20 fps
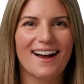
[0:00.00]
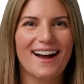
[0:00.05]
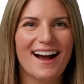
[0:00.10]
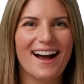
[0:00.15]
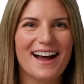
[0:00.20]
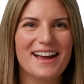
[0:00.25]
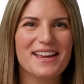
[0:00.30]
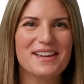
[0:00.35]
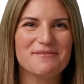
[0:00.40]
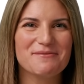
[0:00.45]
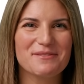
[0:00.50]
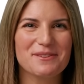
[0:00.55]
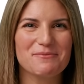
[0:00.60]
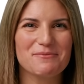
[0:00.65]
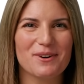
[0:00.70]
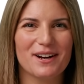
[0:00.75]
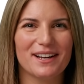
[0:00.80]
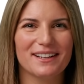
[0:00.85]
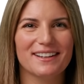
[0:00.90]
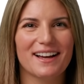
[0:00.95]
Hi
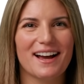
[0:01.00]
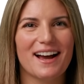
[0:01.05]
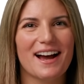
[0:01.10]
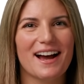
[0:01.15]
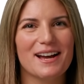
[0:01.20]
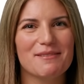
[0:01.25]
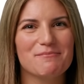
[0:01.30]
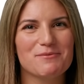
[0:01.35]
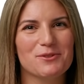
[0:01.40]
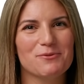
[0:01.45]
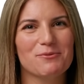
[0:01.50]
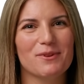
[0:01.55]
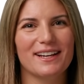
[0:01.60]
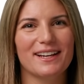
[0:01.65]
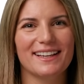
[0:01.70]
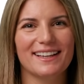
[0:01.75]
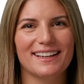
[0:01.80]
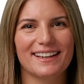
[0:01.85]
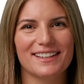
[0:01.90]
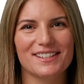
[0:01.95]
everyone, I'm
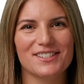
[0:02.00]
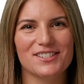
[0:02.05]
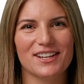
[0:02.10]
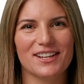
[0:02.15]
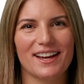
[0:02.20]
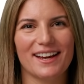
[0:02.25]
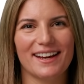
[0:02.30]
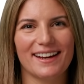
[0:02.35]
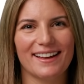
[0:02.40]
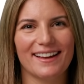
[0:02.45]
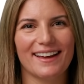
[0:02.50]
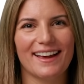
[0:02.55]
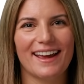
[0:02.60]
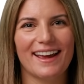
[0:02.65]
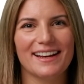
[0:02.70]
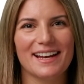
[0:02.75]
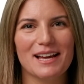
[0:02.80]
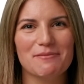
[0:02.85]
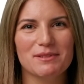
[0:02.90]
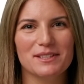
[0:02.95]
Joana Carrasqueira
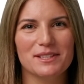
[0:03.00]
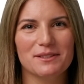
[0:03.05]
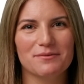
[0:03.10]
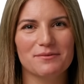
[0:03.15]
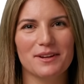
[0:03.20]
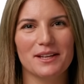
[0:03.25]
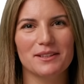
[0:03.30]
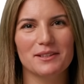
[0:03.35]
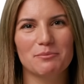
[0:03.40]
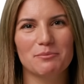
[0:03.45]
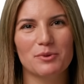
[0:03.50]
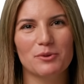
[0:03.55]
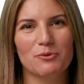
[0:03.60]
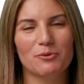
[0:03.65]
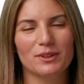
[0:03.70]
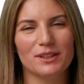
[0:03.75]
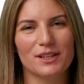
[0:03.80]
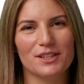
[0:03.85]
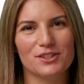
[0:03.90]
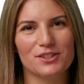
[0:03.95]
and I'm a Developer
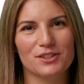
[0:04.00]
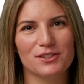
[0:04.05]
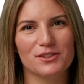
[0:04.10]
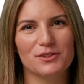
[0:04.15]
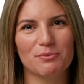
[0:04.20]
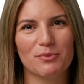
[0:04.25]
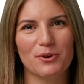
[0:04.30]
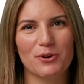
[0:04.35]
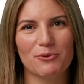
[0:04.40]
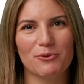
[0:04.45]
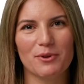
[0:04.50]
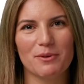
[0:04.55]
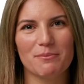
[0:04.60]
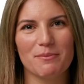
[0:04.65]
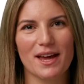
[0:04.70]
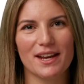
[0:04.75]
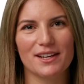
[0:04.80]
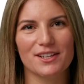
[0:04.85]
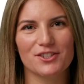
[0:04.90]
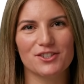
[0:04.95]
Relations Program
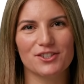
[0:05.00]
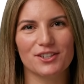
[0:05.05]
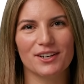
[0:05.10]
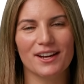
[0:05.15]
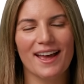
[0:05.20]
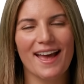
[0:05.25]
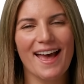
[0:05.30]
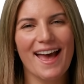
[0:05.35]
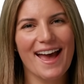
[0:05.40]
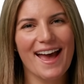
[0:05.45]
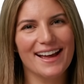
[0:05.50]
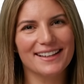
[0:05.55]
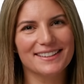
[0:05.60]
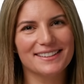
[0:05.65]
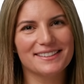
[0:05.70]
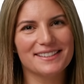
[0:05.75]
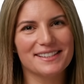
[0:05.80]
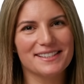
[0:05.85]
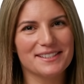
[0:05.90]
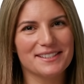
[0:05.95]
Manager at
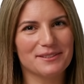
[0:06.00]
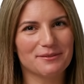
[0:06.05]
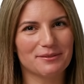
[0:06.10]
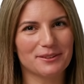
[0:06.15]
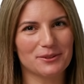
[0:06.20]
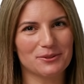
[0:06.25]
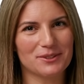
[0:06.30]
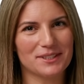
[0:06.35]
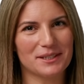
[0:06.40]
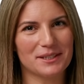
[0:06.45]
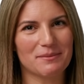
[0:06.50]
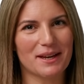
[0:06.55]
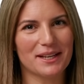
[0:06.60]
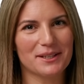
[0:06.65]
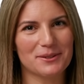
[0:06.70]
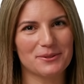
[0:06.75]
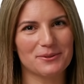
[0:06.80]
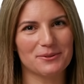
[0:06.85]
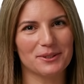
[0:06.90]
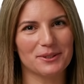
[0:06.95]
the TensorFlow team
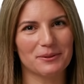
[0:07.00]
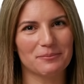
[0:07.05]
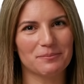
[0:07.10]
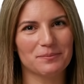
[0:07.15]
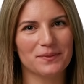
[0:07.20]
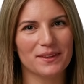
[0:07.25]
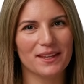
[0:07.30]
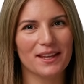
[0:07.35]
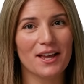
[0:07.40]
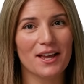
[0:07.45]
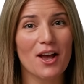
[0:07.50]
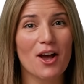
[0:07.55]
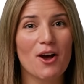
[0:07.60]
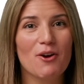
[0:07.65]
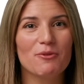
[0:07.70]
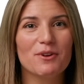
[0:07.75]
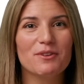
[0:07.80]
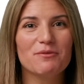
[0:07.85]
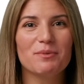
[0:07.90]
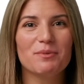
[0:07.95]
at Google.
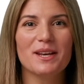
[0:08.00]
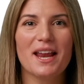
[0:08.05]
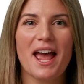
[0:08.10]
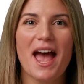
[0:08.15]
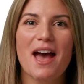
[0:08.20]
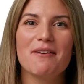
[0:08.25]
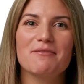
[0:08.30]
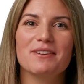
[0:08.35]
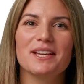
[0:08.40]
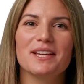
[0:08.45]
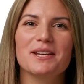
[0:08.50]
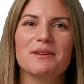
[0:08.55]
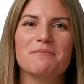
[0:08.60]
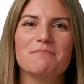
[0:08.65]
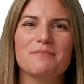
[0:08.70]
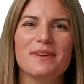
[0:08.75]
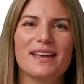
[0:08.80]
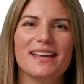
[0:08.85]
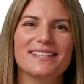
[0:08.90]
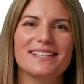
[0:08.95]
We've been having an
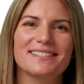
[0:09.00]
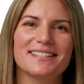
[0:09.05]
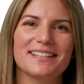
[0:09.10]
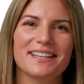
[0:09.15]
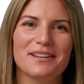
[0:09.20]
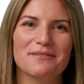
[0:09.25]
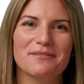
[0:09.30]
amazing